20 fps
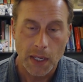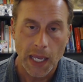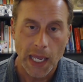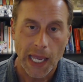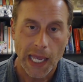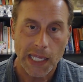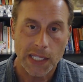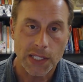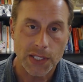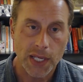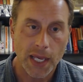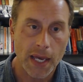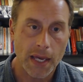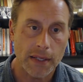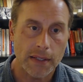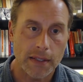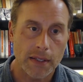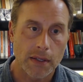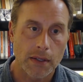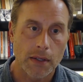And yet,
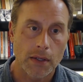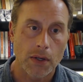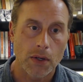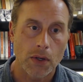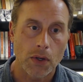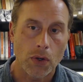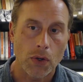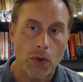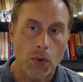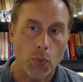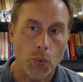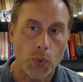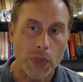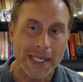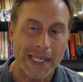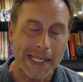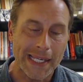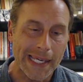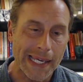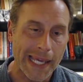we
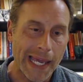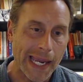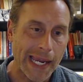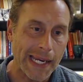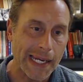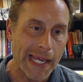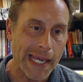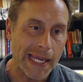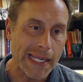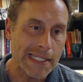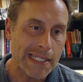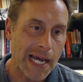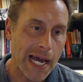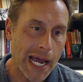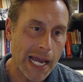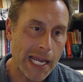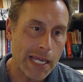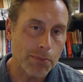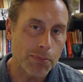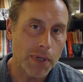can gain a
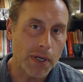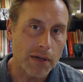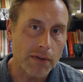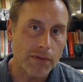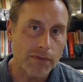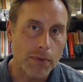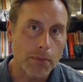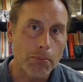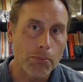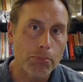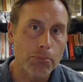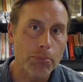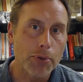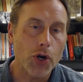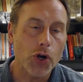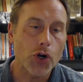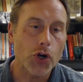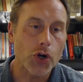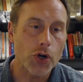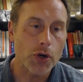type of
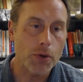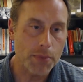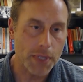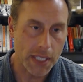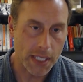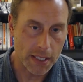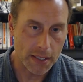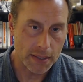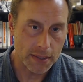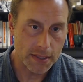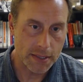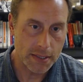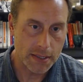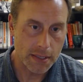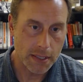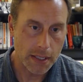permanence,